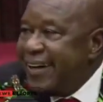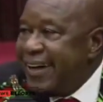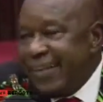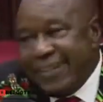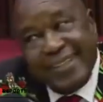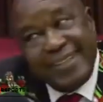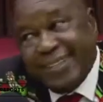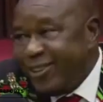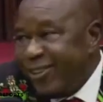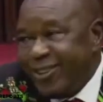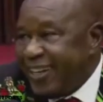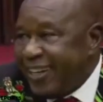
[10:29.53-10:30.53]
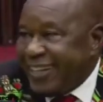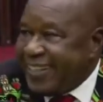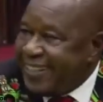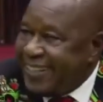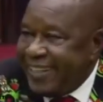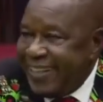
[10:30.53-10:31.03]
They didn't do
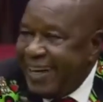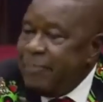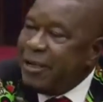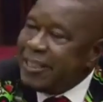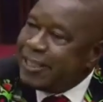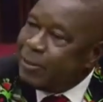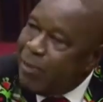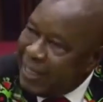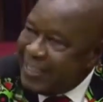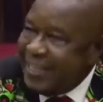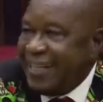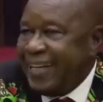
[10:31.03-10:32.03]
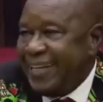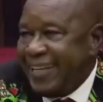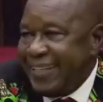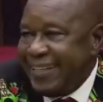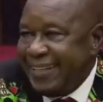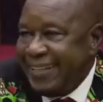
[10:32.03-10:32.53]
that. They are much smarter than that.